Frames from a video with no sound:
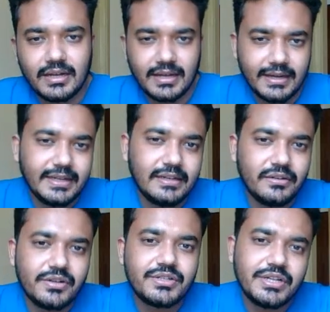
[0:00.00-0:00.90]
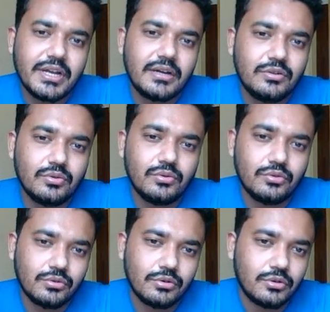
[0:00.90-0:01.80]
An inertia
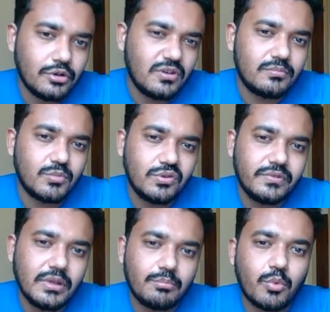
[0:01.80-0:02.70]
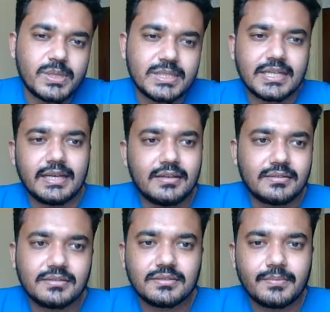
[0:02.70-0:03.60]
to move the pawns, I
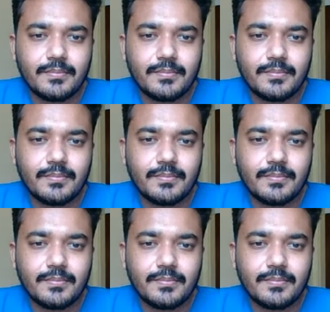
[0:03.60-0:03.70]
guess.